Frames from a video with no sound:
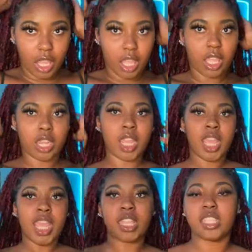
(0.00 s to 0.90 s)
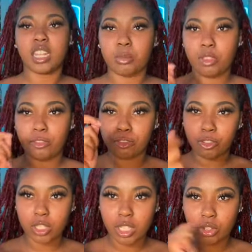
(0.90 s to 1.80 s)
And instead of me
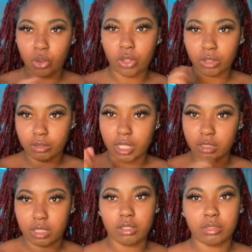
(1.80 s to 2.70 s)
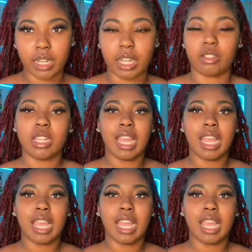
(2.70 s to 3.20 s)
fully going around and around,